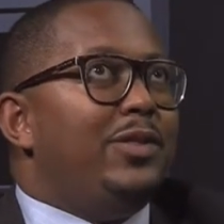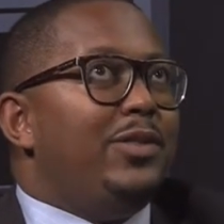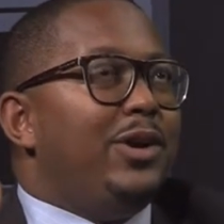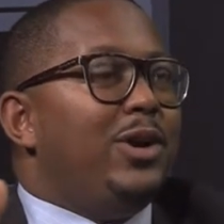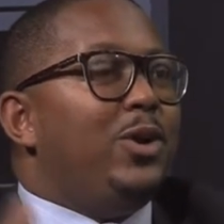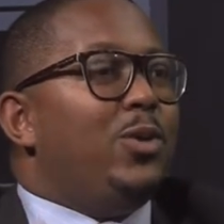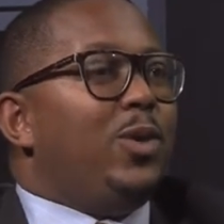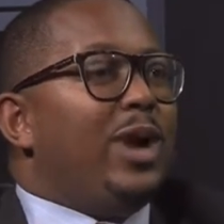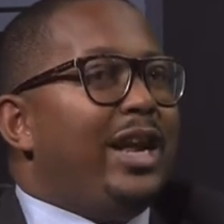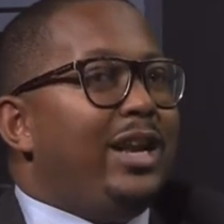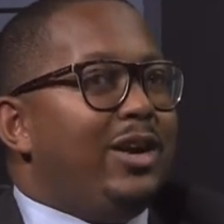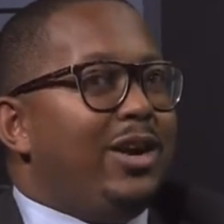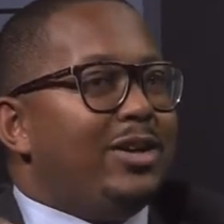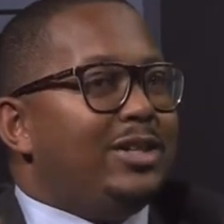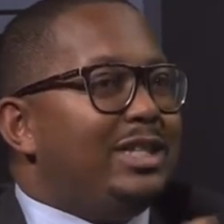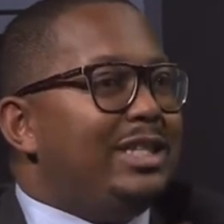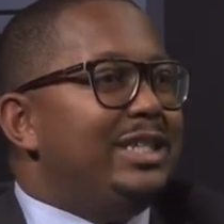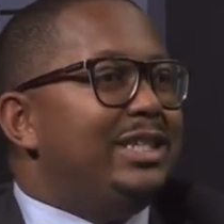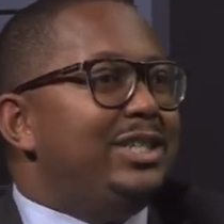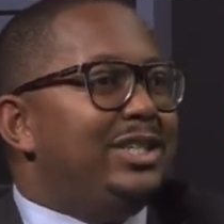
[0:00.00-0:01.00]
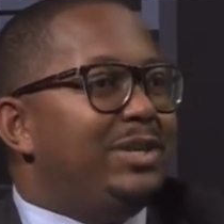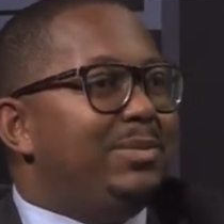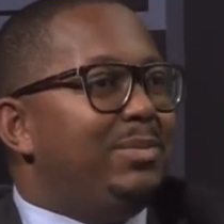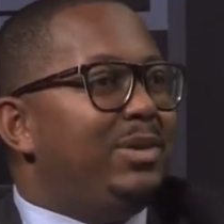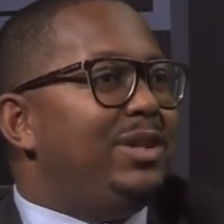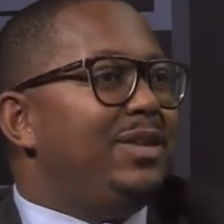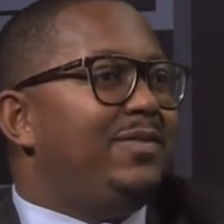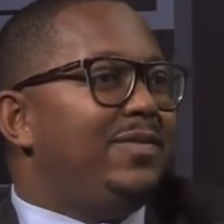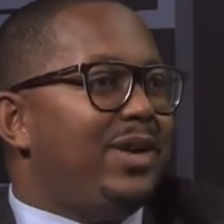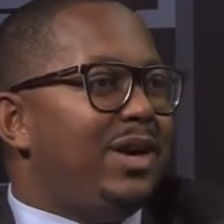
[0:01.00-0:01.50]
Artesia
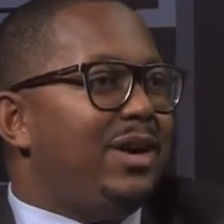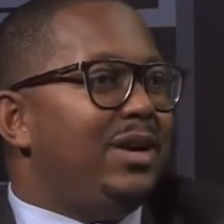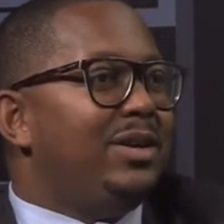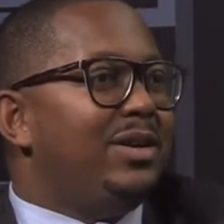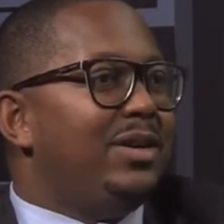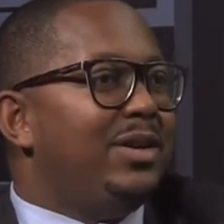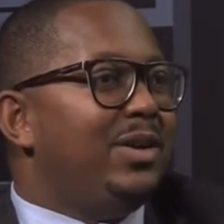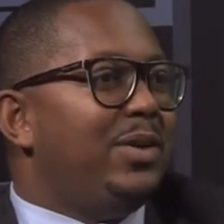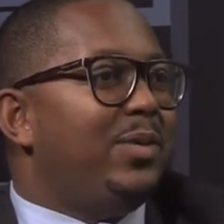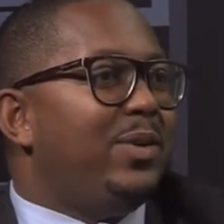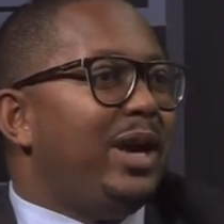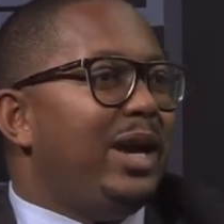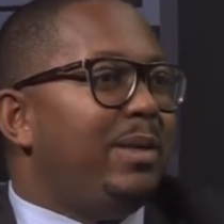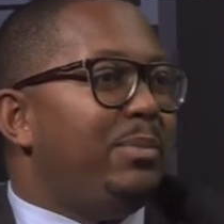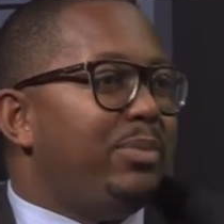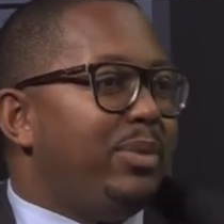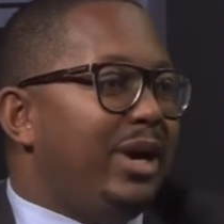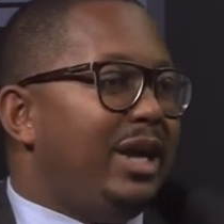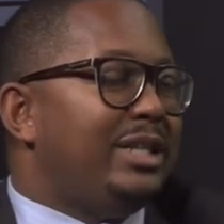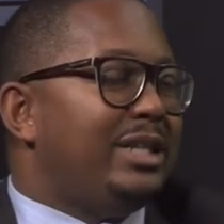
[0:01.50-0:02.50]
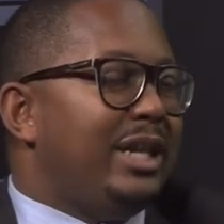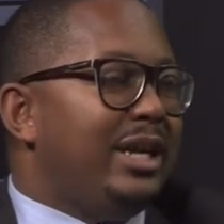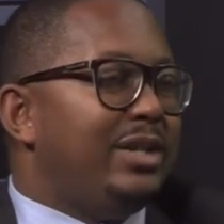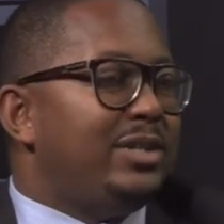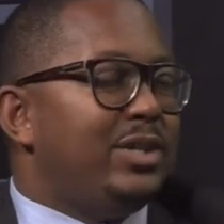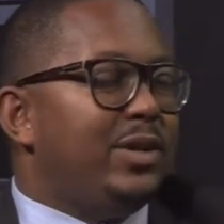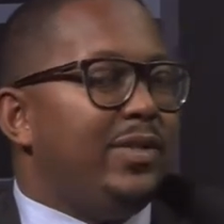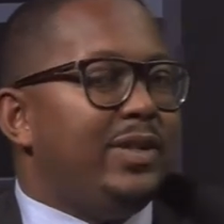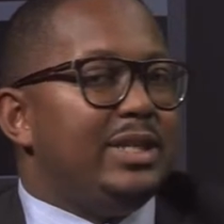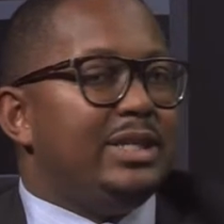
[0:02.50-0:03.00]
Boulevard
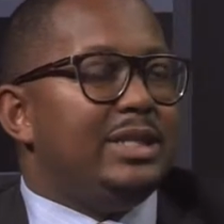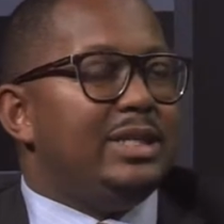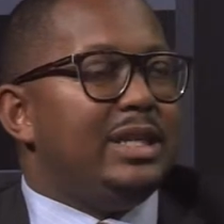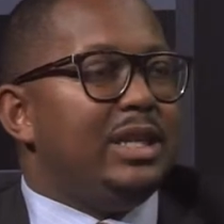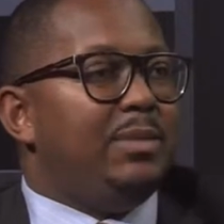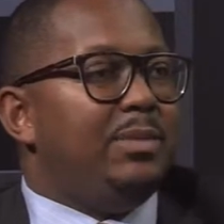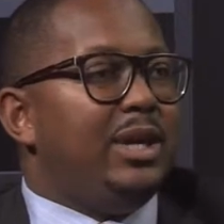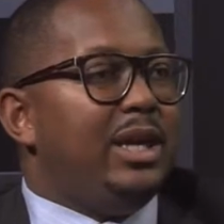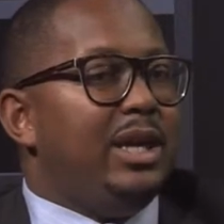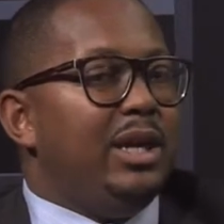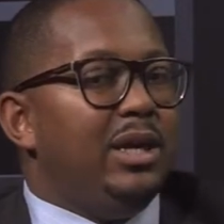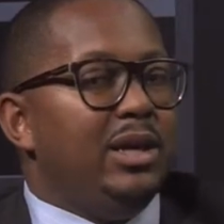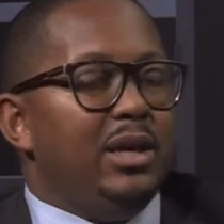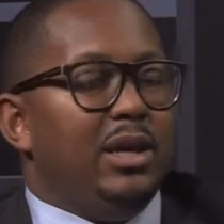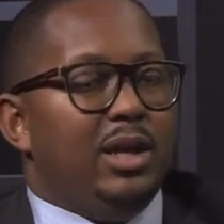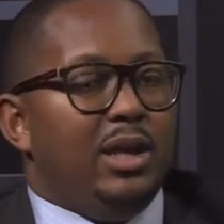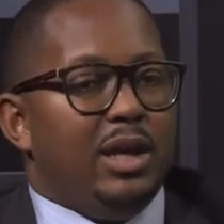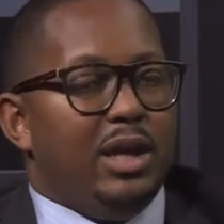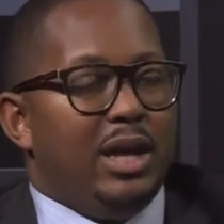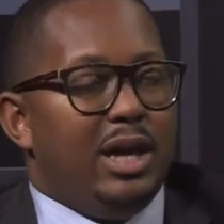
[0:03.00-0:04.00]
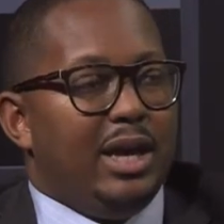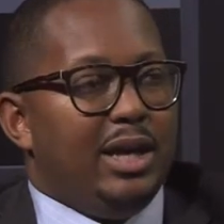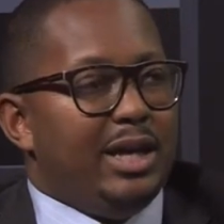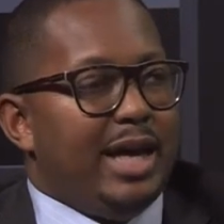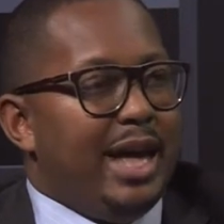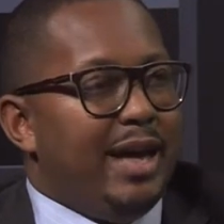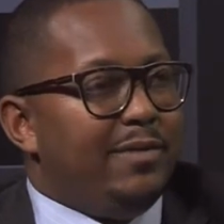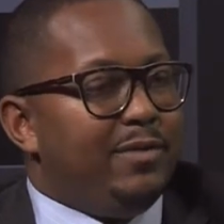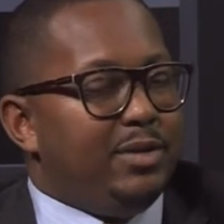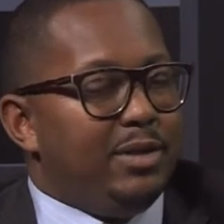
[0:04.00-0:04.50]
project. So this is going to be
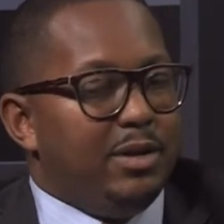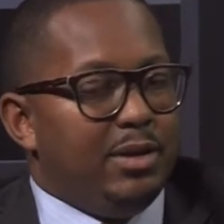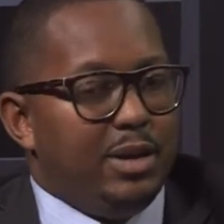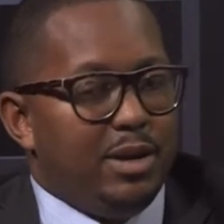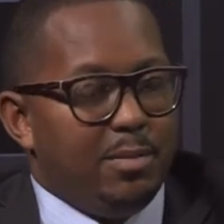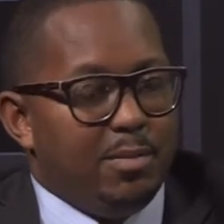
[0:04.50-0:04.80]
have